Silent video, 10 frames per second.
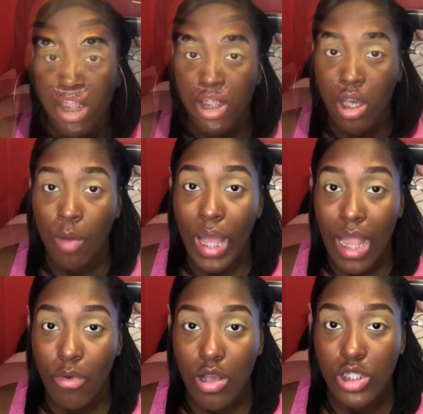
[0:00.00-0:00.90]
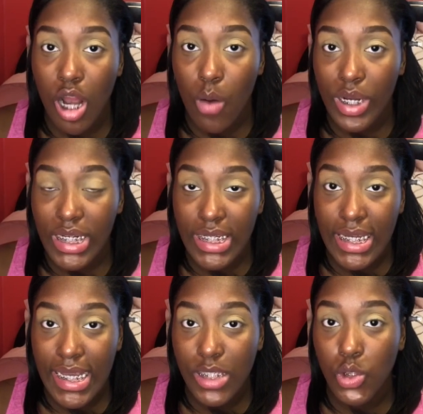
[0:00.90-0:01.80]
So my eyebrows are already
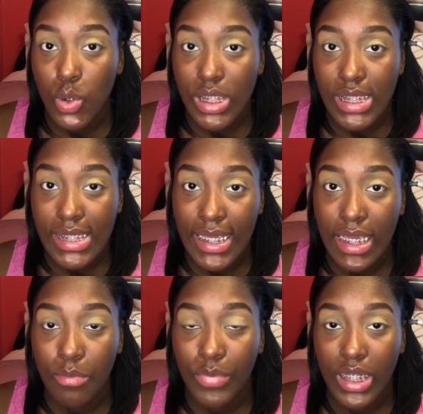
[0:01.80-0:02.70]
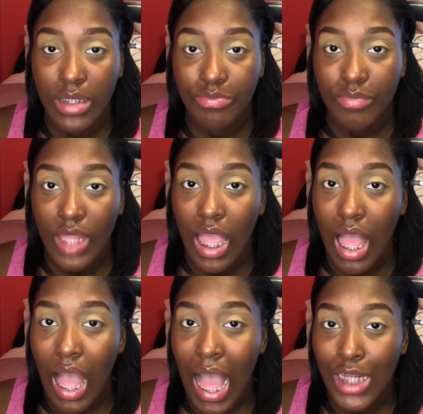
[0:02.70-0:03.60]
done, as you can see, but
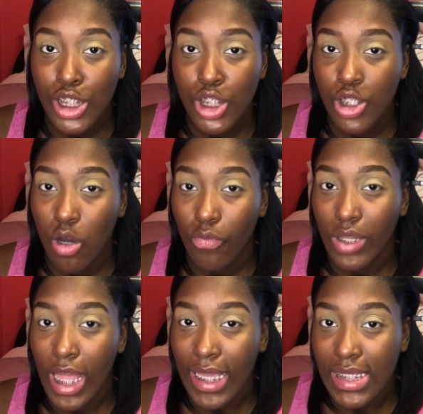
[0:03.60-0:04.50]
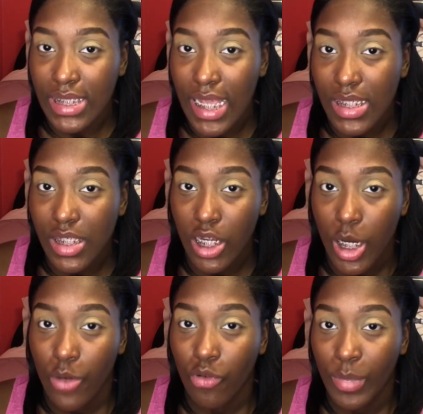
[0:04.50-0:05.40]
I just don't feel like it's
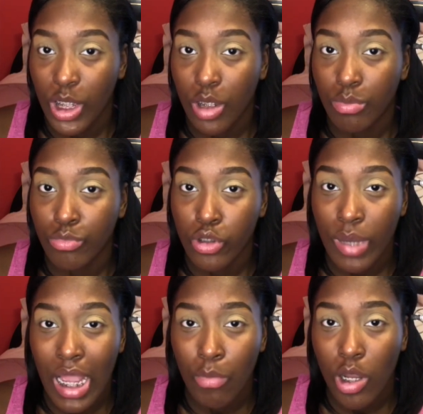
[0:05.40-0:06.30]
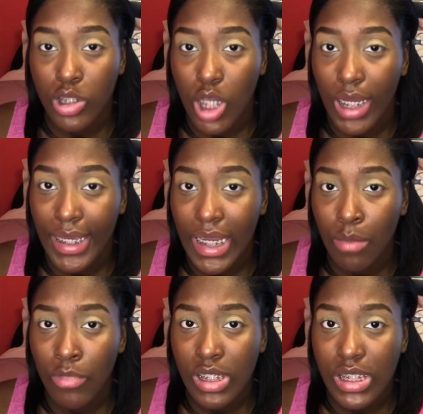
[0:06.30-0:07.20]
necessary for me to do my eyebrows on
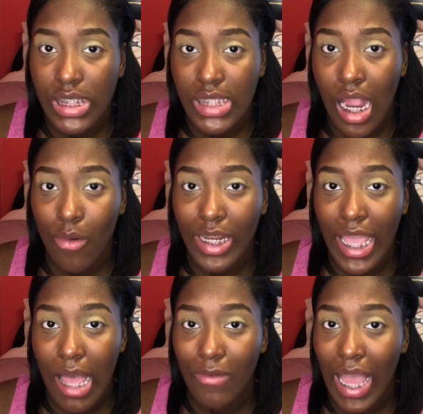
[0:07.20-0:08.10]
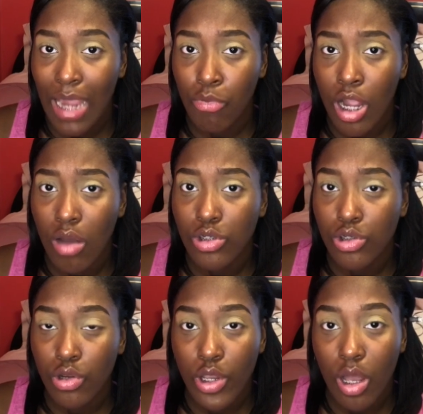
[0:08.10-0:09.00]
camera since I already have an eyebrow
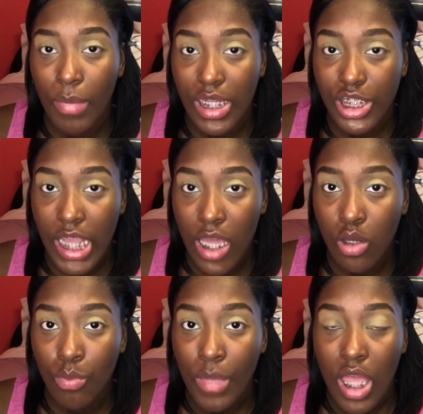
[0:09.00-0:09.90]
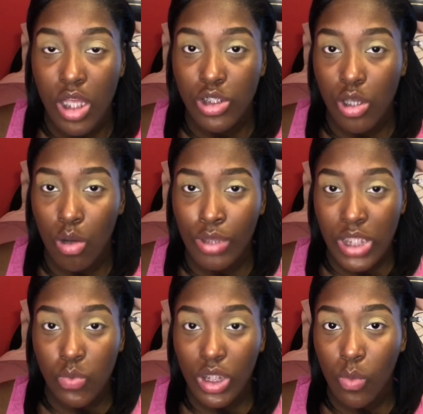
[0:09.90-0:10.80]
tutorial on my channel. So
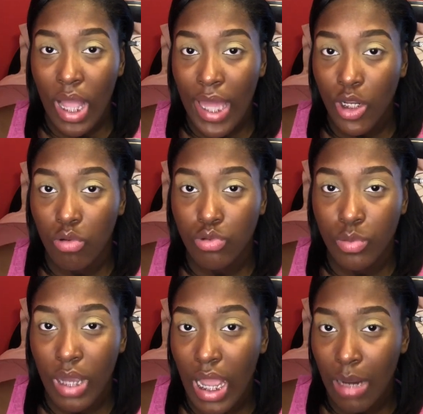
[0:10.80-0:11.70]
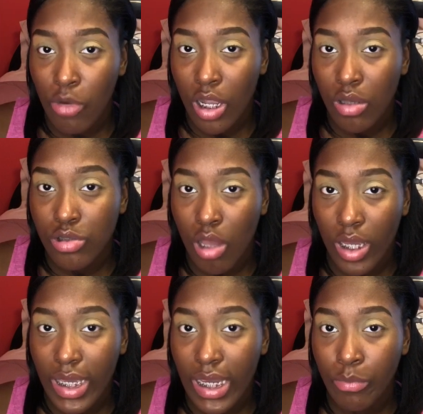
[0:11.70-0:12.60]
that's really why I don't do my eyebrows
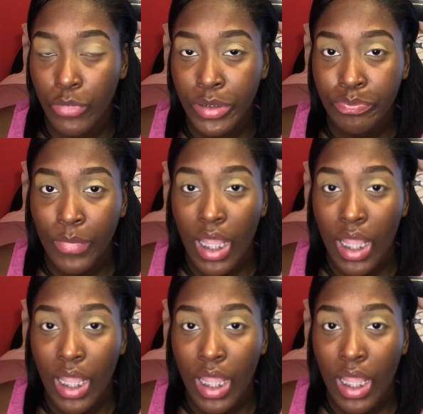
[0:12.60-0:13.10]
on camera.